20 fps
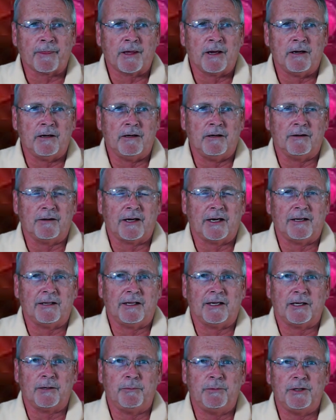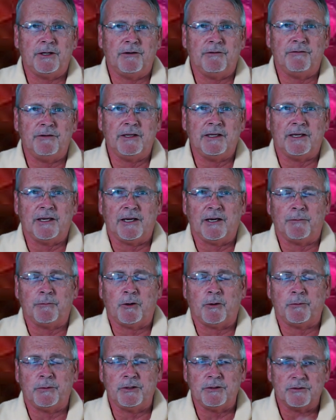of like a POV cam
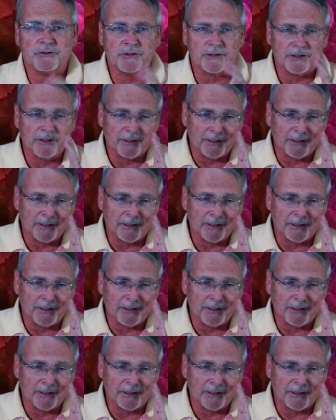almost,